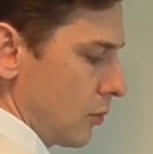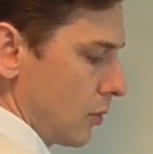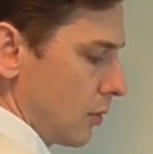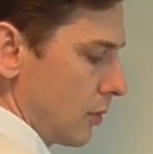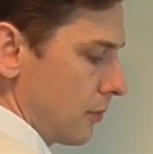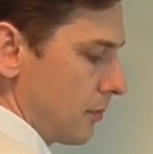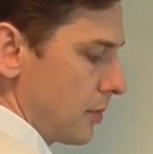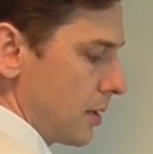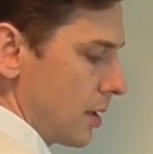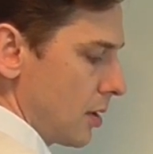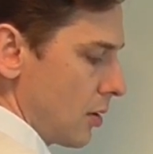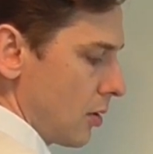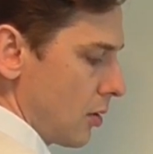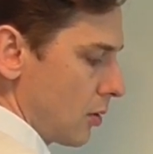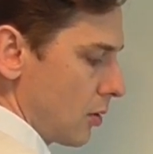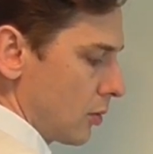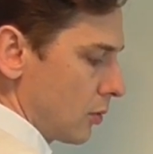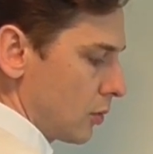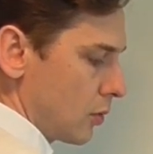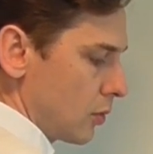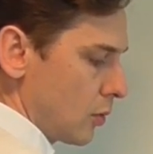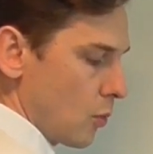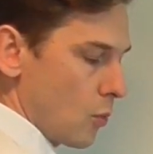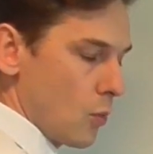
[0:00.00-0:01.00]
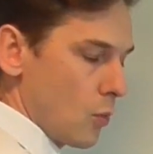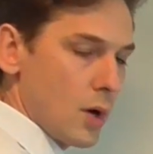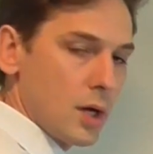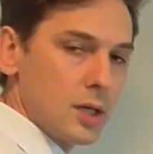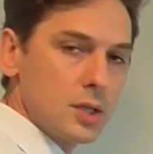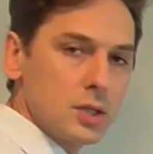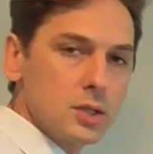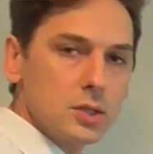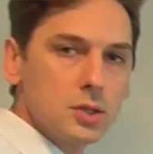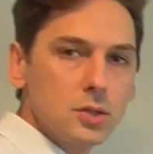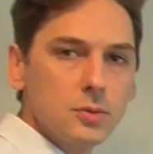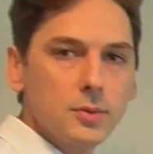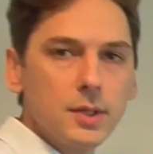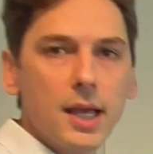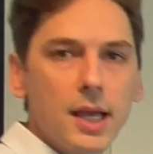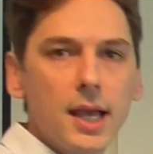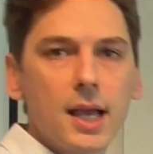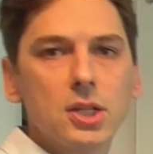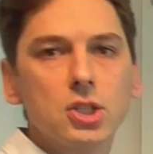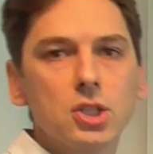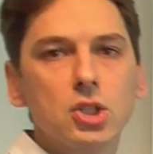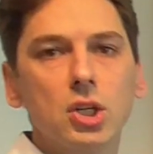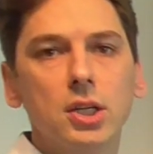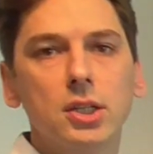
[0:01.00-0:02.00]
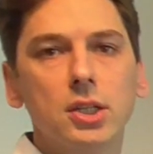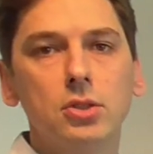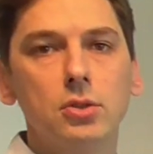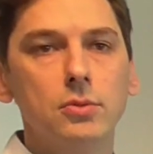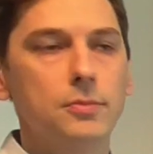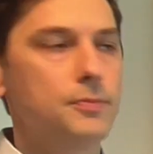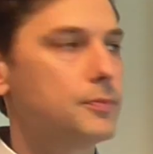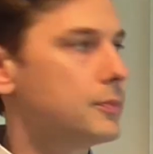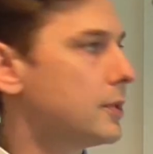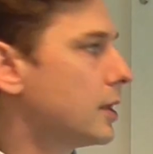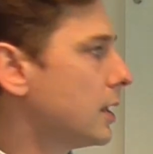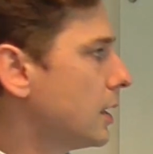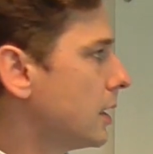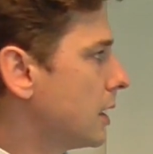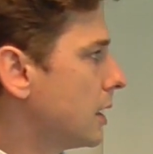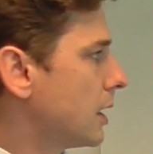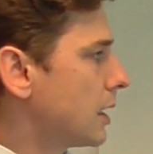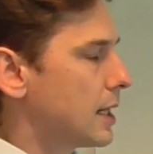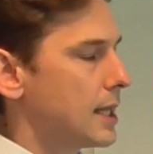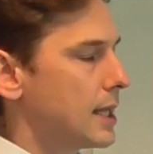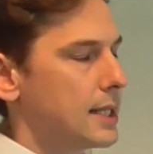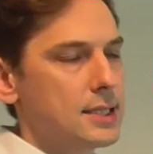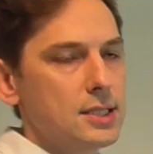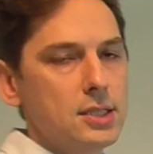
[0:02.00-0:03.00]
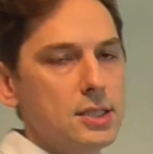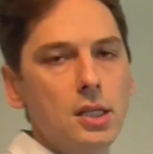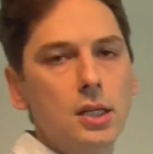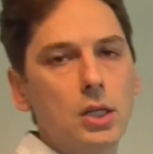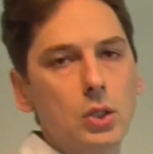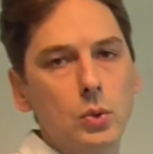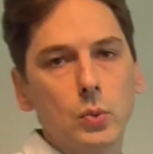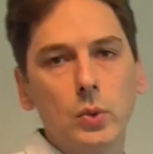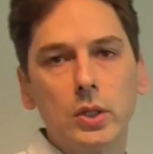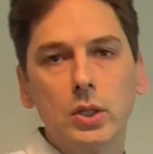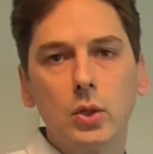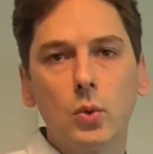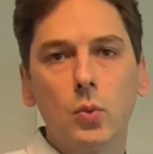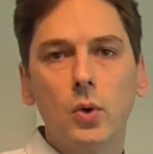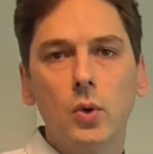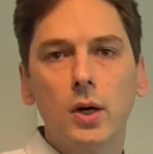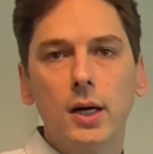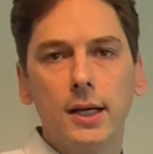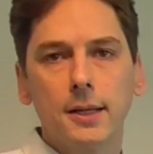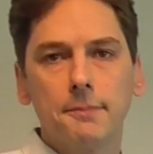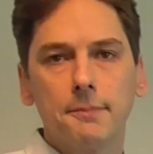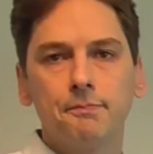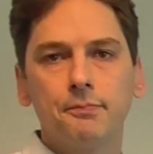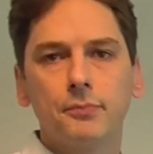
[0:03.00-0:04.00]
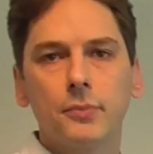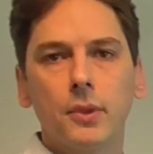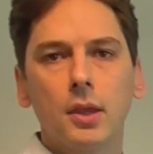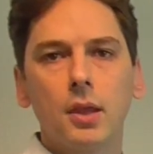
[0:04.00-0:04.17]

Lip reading: will be on what do we actually do. Let's start with the why.